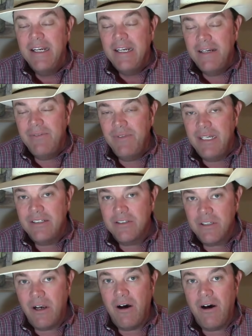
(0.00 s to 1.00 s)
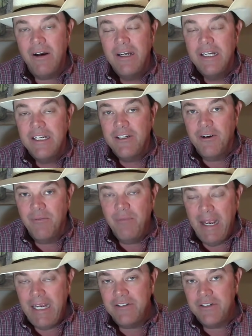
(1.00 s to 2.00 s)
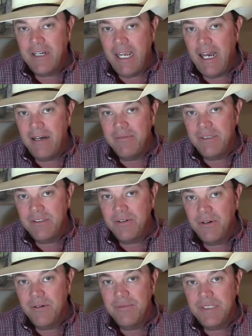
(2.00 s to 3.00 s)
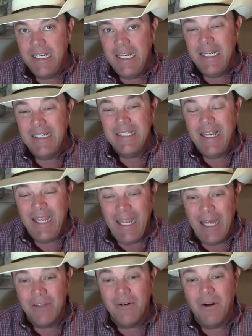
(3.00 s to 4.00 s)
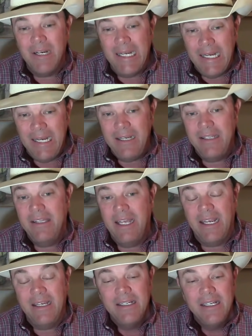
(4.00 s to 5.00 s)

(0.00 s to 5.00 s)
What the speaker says: if they saw your major cattlemen's groups getting together on anything.